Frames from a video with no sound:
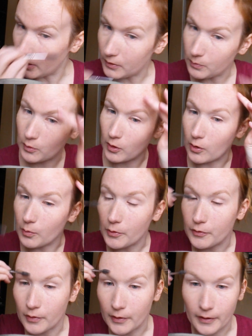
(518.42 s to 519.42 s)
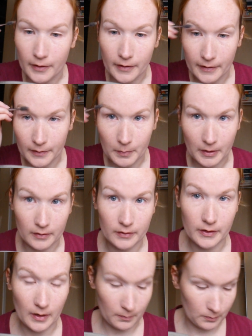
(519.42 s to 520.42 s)
tomorrow before his parents
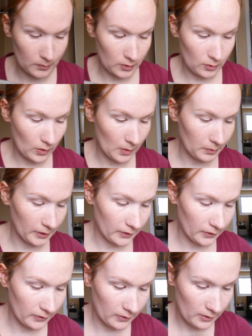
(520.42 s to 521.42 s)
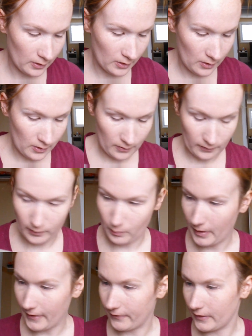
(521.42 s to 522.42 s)
come to our place for
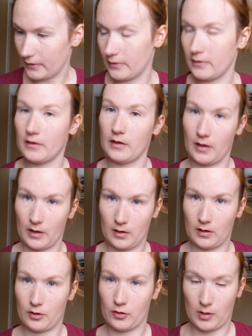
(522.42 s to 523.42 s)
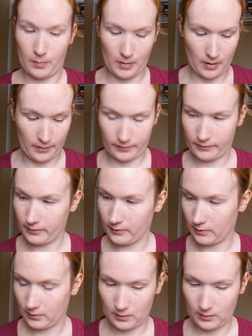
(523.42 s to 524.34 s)
breakfast, they're gonna drop off